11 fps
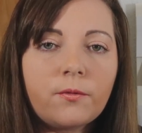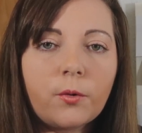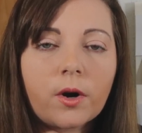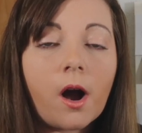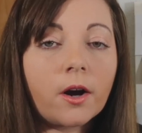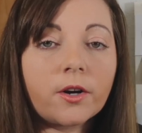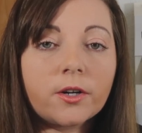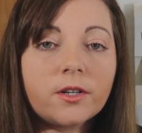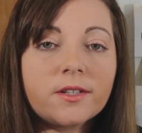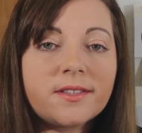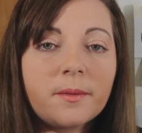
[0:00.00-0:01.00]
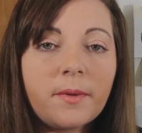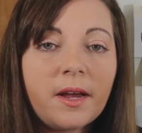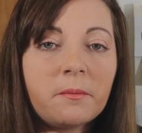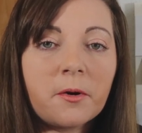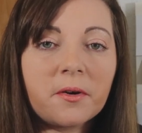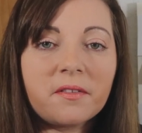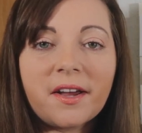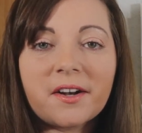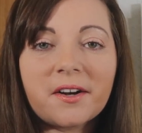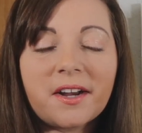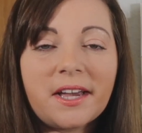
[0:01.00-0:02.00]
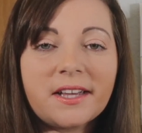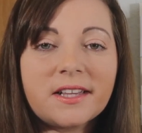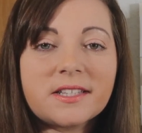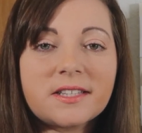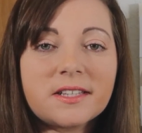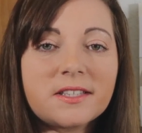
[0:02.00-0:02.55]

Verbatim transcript: For our girls, the main motivator is